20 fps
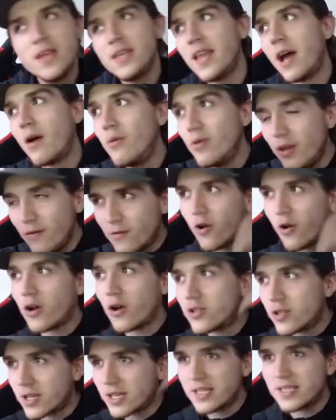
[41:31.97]
Now, you've
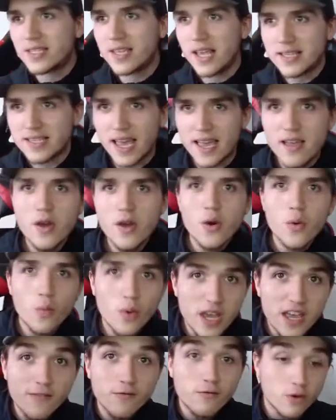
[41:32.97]
got to consider
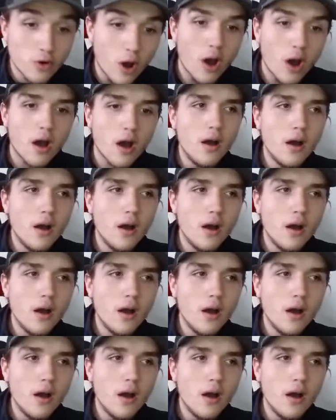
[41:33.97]
we have got